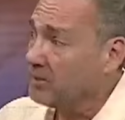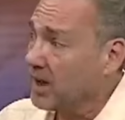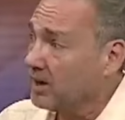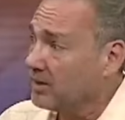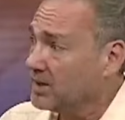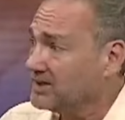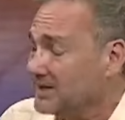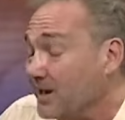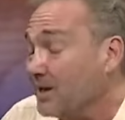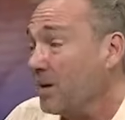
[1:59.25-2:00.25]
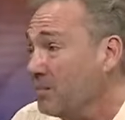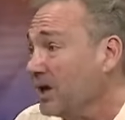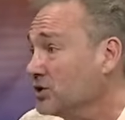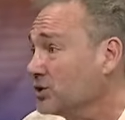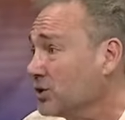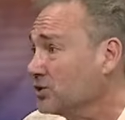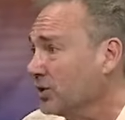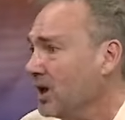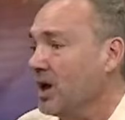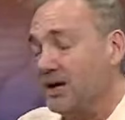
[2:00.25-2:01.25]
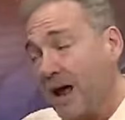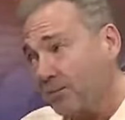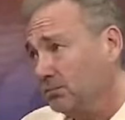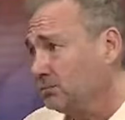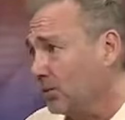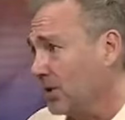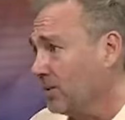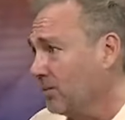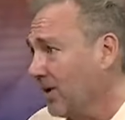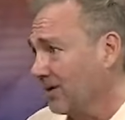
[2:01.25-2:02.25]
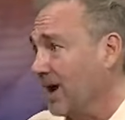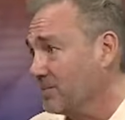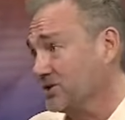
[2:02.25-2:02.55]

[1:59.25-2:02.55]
better than, say, a big surgery. Now, don't get me wrong, I'm a